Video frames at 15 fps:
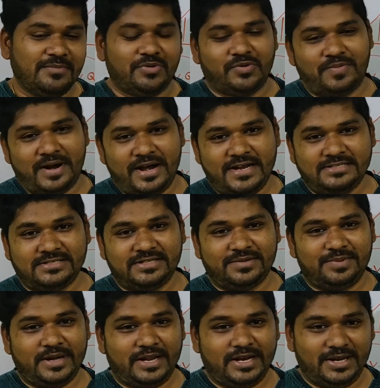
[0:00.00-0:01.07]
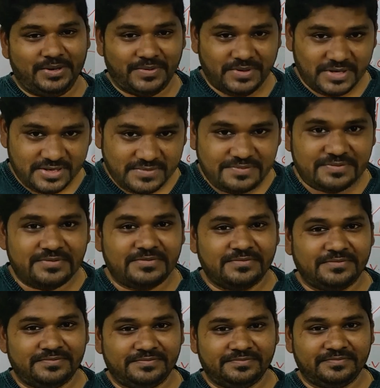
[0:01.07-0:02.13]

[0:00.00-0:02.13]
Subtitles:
provides the value of